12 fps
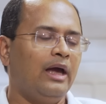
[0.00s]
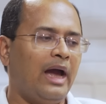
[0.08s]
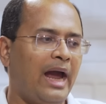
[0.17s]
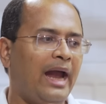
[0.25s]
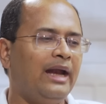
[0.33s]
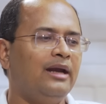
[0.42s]

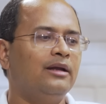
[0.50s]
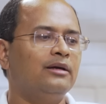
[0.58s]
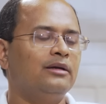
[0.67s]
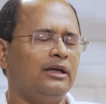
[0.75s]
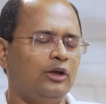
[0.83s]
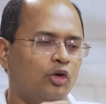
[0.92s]
And
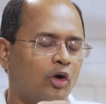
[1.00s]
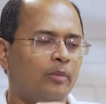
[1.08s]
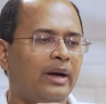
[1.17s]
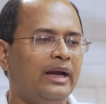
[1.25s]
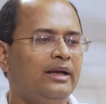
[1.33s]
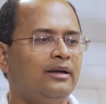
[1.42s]
in your
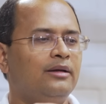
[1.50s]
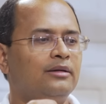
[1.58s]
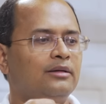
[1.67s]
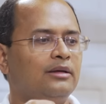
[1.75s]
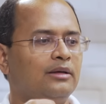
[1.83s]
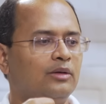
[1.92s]
mind,
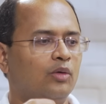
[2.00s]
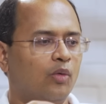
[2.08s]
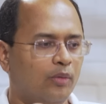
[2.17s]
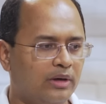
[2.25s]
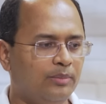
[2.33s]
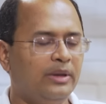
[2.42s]

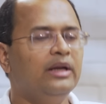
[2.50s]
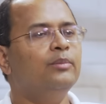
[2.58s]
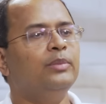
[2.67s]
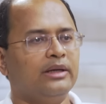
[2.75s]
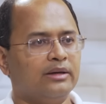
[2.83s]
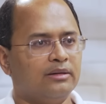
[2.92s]
over a medium
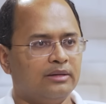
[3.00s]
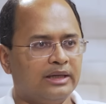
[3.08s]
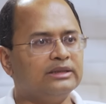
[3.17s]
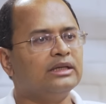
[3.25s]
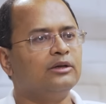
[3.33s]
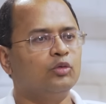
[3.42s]
period,
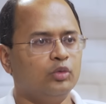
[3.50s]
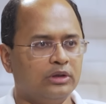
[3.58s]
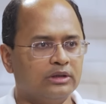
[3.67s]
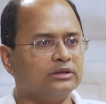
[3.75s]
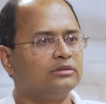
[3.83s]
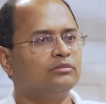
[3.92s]
let's say 2
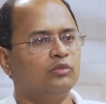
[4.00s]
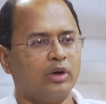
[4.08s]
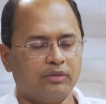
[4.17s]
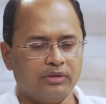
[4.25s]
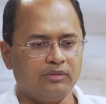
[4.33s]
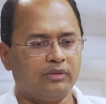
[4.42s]
years,
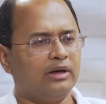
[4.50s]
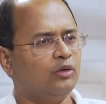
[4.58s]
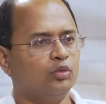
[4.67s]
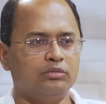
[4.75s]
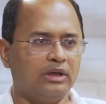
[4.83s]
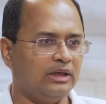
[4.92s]
whatever, 1,
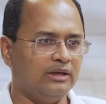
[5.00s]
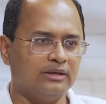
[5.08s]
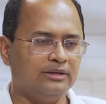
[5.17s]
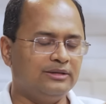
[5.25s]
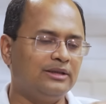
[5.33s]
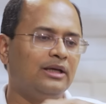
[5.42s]
2, 3 years,